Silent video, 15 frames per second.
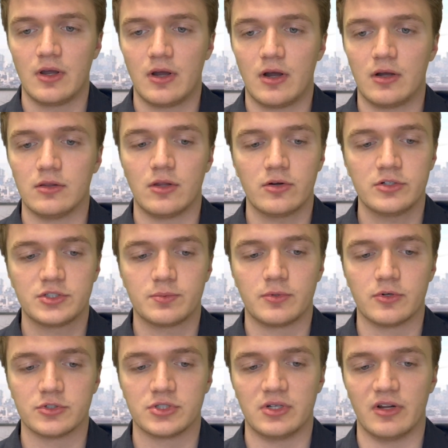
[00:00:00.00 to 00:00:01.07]
A large
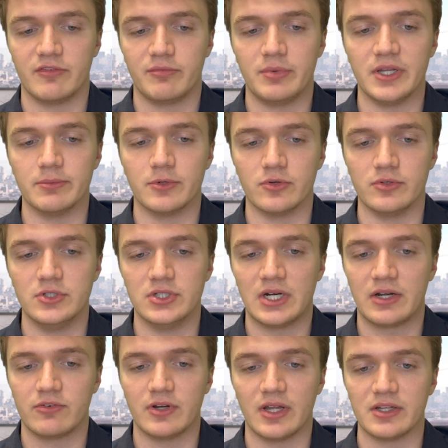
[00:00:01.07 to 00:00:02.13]
portion of people do not
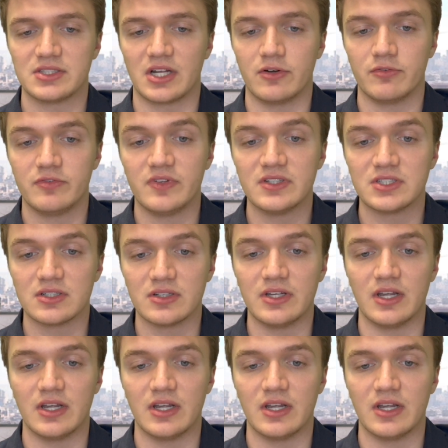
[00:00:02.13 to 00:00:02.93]
realize how physically